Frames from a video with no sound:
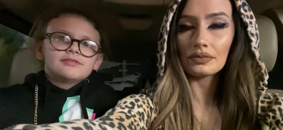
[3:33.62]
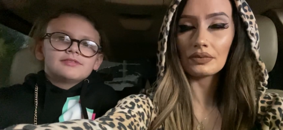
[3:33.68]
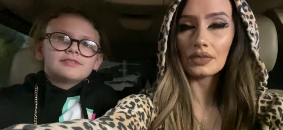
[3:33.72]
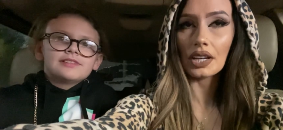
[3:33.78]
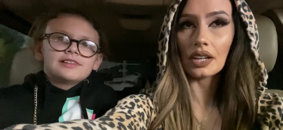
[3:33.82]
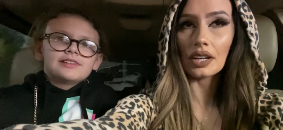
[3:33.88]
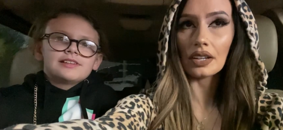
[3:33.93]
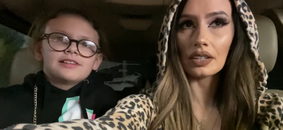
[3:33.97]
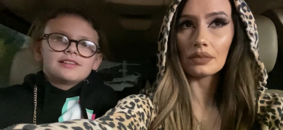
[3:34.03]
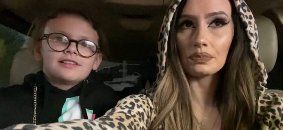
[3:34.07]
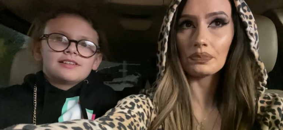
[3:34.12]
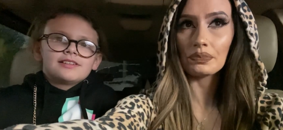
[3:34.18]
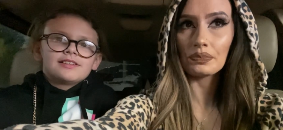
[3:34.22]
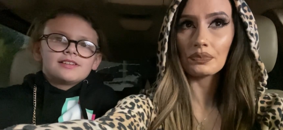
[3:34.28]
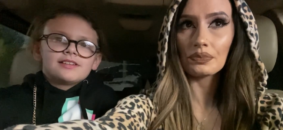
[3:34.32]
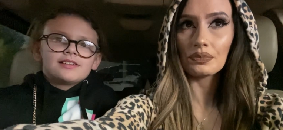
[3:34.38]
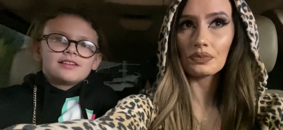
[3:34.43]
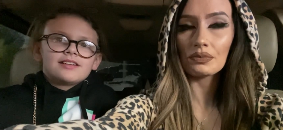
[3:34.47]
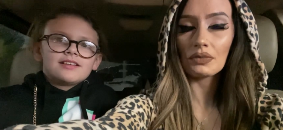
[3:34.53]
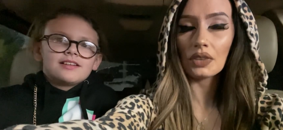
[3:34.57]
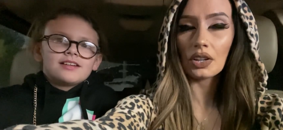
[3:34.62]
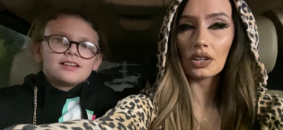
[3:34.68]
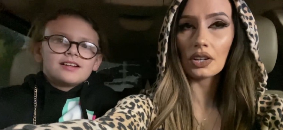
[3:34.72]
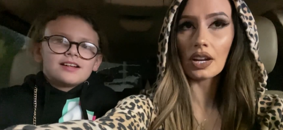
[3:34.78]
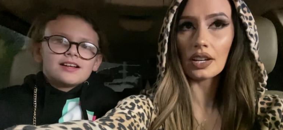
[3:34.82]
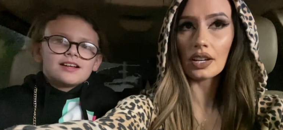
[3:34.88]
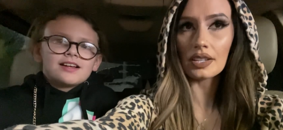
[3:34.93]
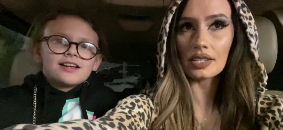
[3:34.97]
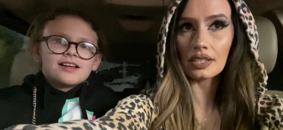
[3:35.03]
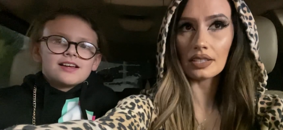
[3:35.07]
Speaker 1: Yeah her
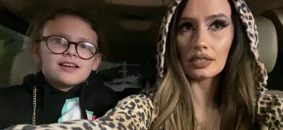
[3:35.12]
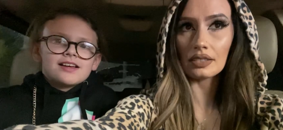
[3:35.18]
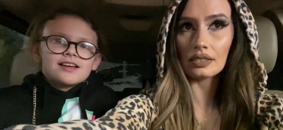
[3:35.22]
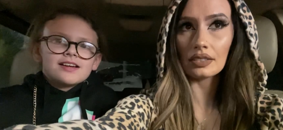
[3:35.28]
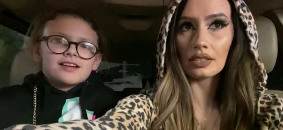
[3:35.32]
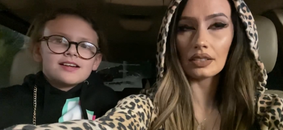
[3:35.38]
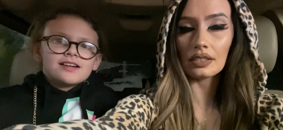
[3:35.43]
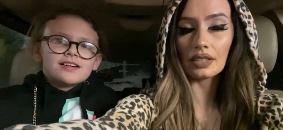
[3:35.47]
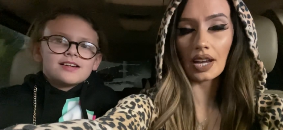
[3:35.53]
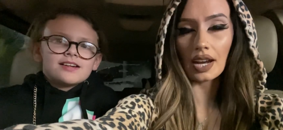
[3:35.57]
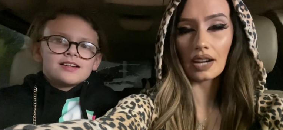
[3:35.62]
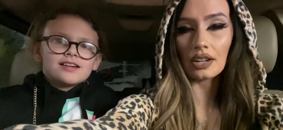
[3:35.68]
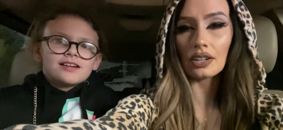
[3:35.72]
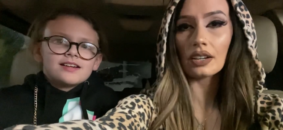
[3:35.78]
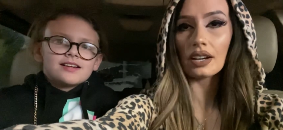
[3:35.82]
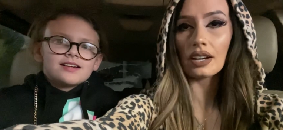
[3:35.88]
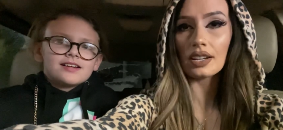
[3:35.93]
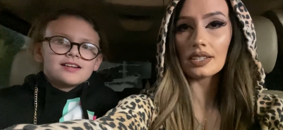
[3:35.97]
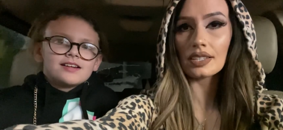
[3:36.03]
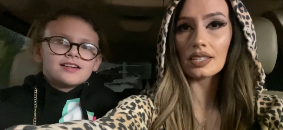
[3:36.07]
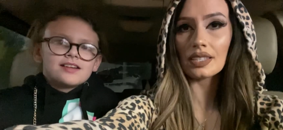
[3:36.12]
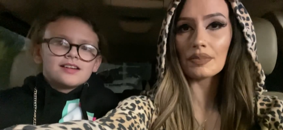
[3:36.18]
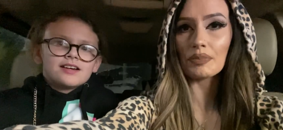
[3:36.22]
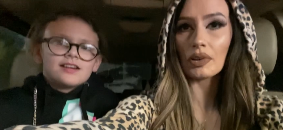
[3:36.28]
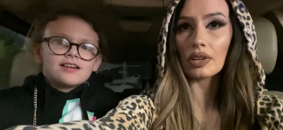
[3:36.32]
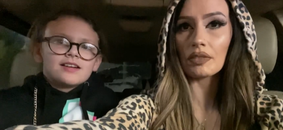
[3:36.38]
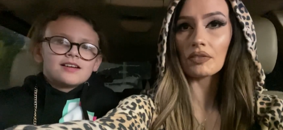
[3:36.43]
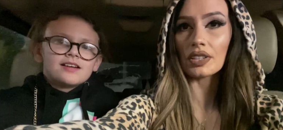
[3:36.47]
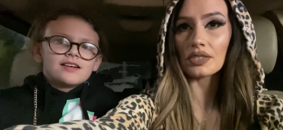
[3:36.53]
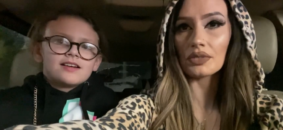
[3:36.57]
cousin, or yeah, her cousin's
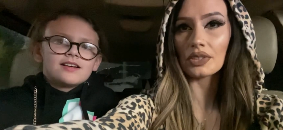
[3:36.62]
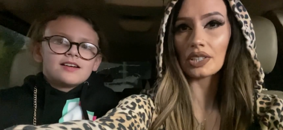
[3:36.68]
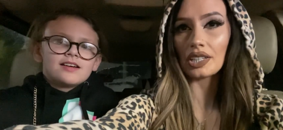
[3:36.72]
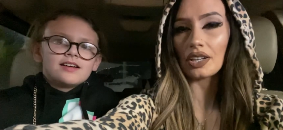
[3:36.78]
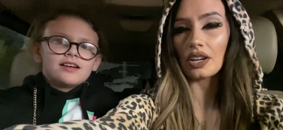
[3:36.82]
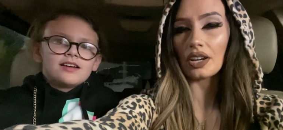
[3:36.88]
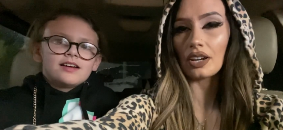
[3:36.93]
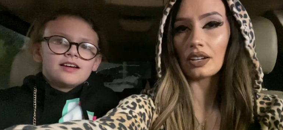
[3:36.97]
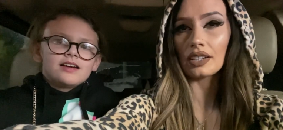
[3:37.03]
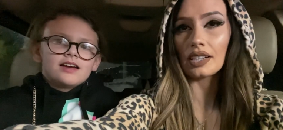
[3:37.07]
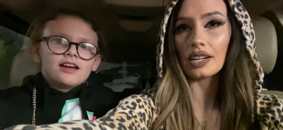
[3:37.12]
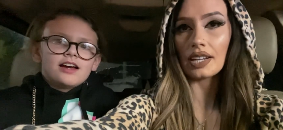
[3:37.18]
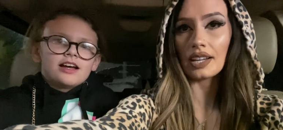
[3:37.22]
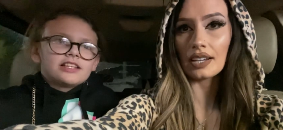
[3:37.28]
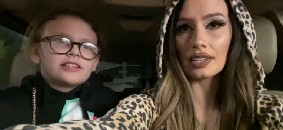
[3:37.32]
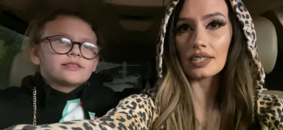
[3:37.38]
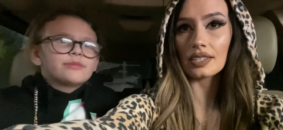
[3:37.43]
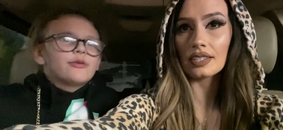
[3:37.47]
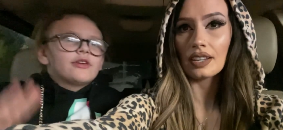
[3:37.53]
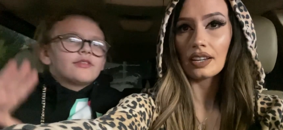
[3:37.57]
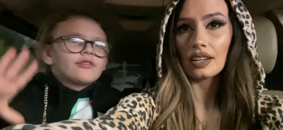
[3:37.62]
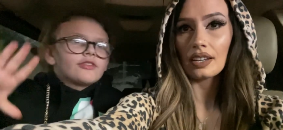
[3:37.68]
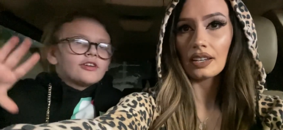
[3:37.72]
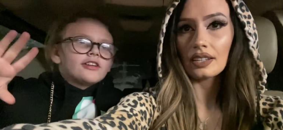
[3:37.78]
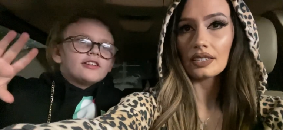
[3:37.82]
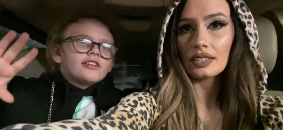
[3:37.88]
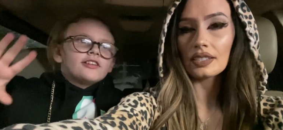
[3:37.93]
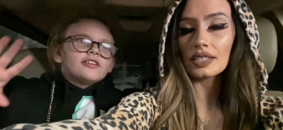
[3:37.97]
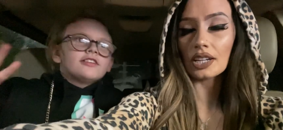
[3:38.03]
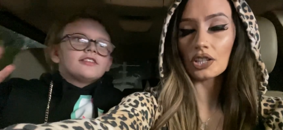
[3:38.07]
boyfriend's really young and he has
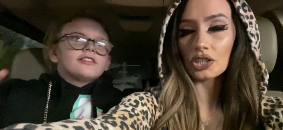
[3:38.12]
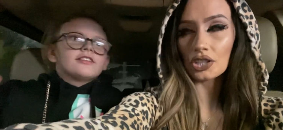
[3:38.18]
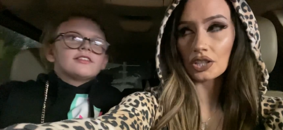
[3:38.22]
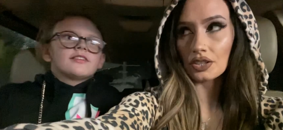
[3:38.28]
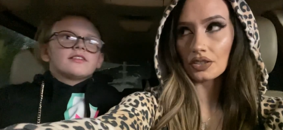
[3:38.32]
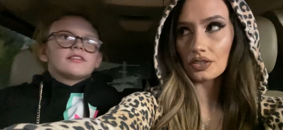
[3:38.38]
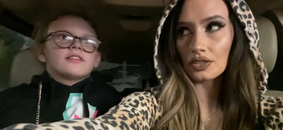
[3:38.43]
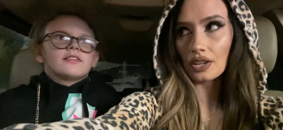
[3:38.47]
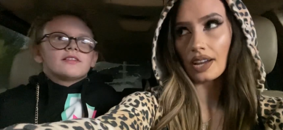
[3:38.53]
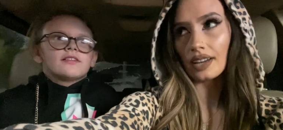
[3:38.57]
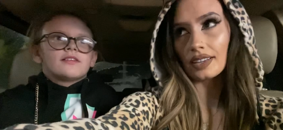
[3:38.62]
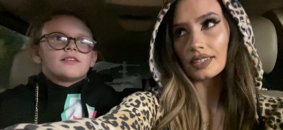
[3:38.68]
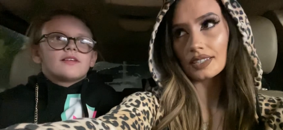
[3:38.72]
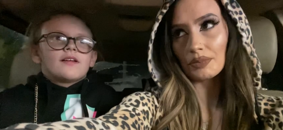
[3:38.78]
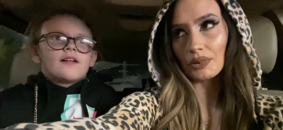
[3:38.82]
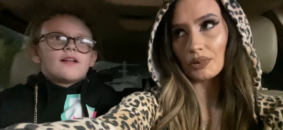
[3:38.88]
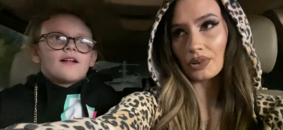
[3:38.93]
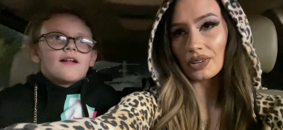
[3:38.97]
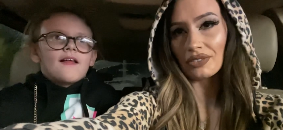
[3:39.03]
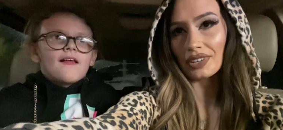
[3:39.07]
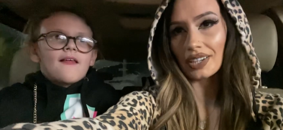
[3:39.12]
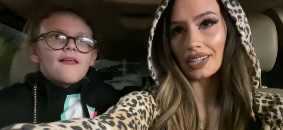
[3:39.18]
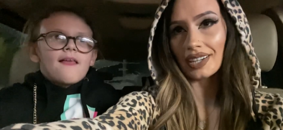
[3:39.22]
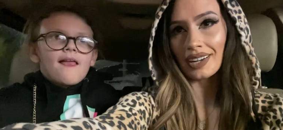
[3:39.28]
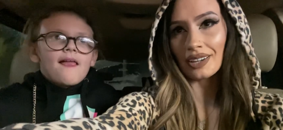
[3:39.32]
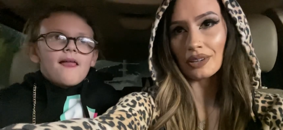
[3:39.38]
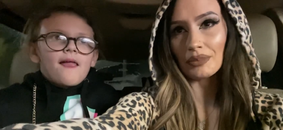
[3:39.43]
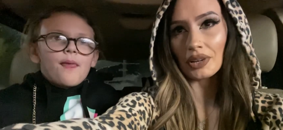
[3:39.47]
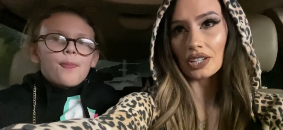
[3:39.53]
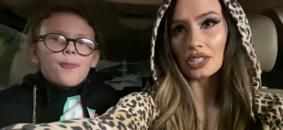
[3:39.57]
dentures, ex-boyfriend
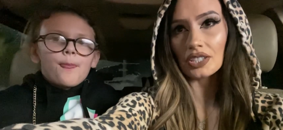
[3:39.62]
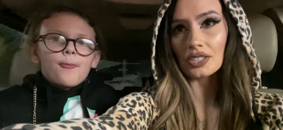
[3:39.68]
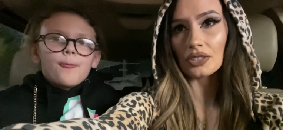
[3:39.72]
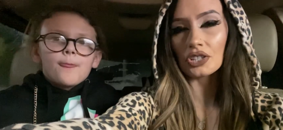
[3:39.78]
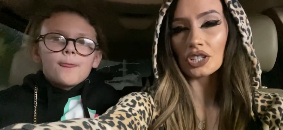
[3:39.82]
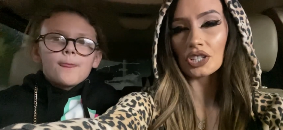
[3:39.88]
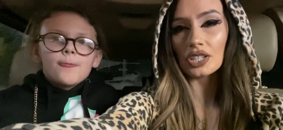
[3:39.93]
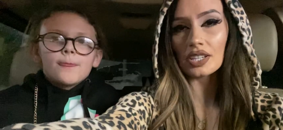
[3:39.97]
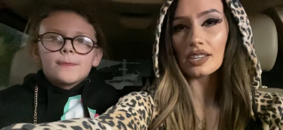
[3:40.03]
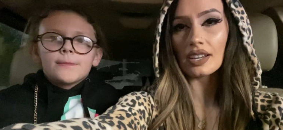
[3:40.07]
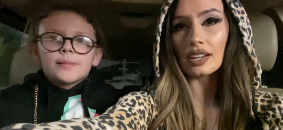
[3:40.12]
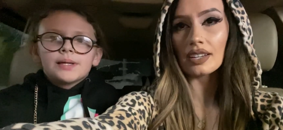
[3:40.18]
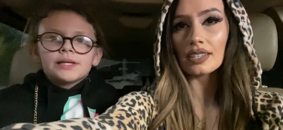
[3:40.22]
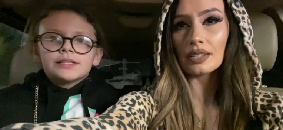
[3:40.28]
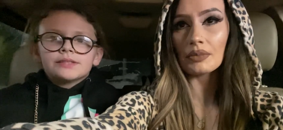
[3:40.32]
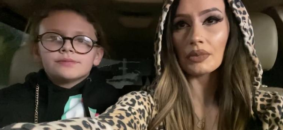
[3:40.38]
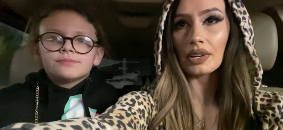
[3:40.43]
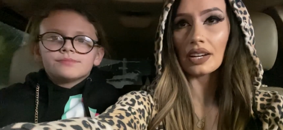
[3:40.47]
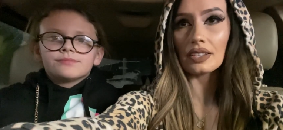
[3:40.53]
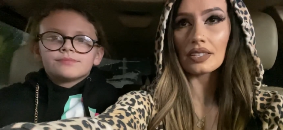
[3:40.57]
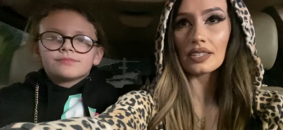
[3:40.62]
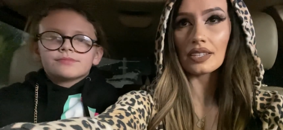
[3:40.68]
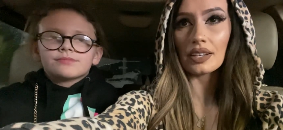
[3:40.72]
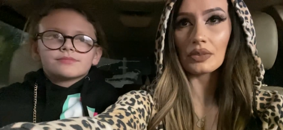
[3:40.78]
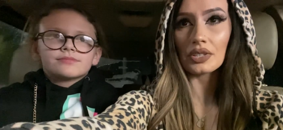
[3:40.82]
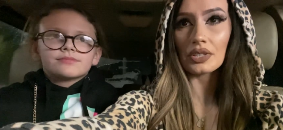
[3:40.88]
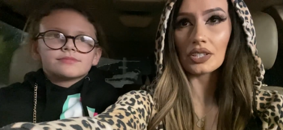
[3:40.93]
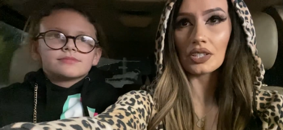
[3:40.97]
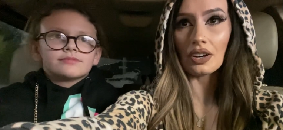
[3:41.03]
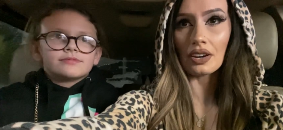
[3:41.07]
now, but so she saw someone else that
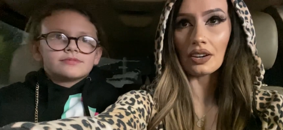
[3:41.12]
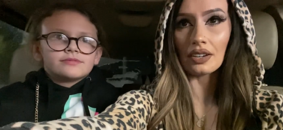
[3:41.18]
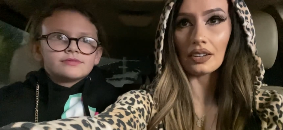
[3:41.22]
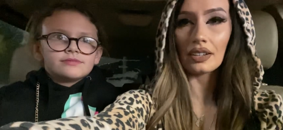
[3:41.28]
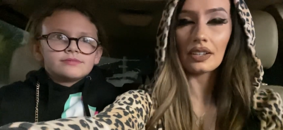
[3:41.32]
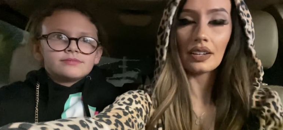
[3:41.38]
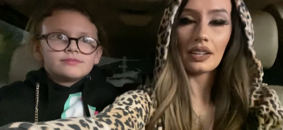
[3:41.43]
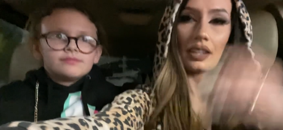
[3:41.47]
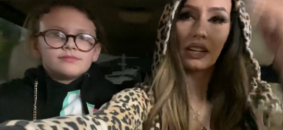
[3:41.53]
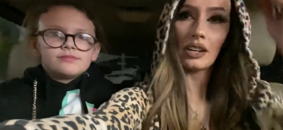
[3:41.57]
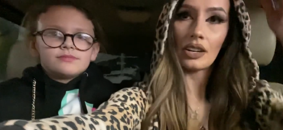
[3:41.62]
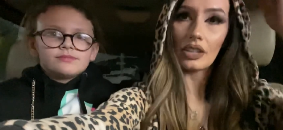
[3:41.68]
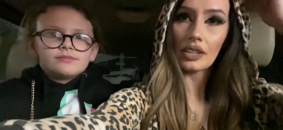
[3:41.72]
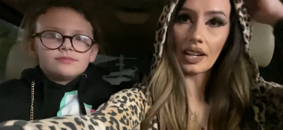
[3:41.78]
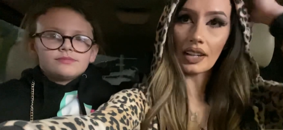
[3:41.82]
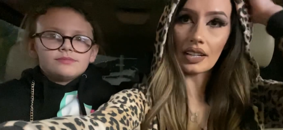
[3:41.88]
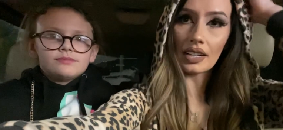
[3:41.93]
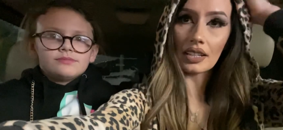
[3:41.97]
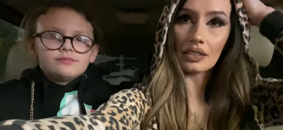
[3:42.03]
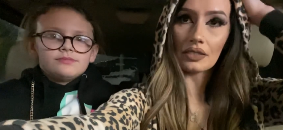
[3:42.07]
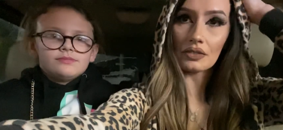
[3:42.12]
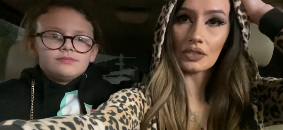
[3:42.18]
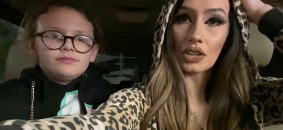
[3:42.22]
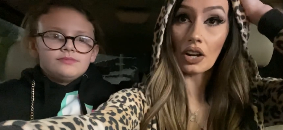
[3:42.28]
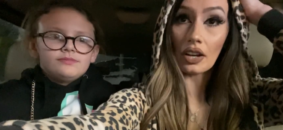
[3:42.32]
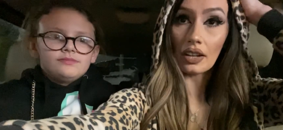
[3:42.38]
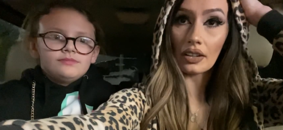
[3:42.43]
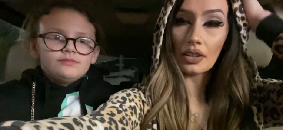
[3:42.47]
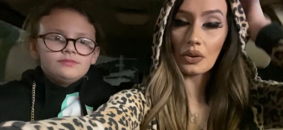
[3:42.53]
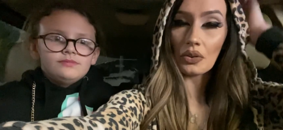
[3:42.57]
was young, kind of
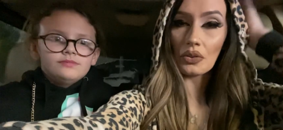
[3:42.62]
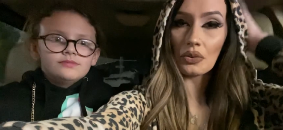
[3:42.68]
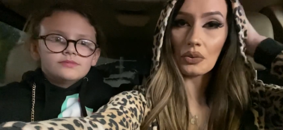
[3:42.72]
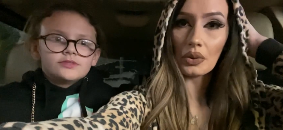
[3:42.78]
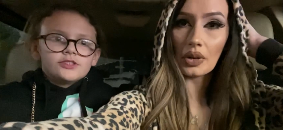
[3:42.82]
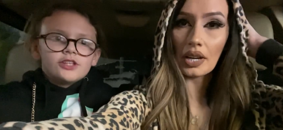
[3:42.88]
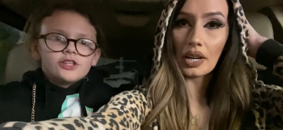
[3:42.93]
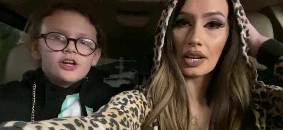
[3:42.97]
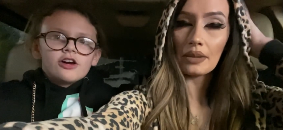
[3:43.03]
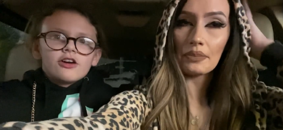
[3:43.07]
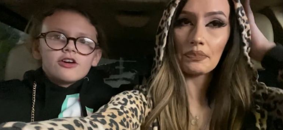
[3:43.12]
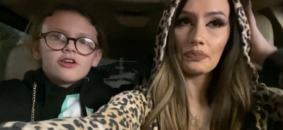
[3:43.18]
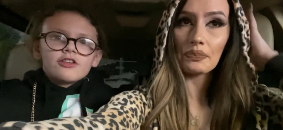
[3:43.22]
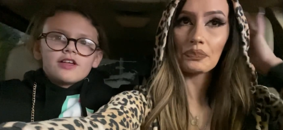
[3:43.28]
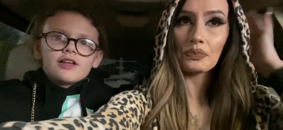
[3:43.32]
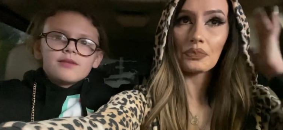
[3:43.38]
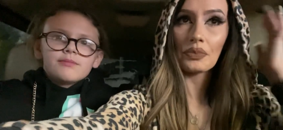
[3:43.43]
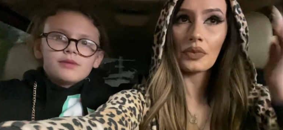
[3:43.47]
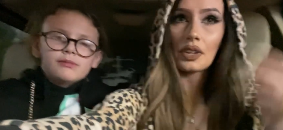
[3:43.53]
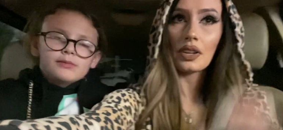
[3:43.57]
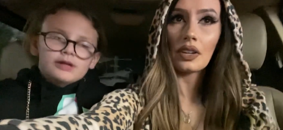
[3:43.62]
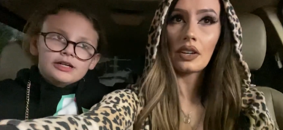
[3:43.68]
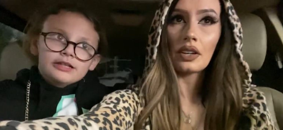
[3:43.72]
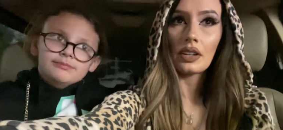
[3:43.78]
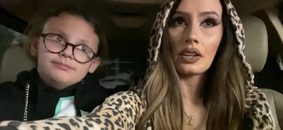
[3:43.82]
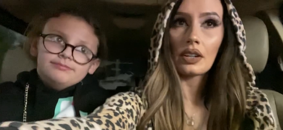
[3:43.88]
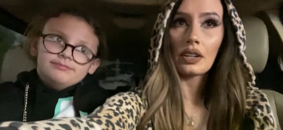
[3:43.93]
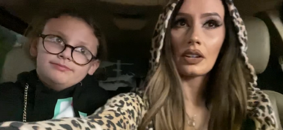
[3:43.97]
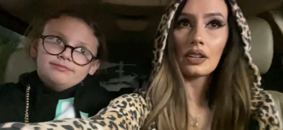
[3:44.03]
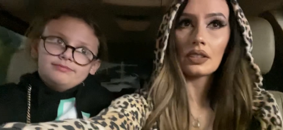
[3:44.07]
young, go through it. Younger than my
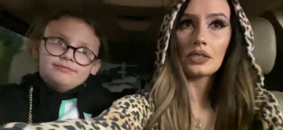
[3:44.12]
mom.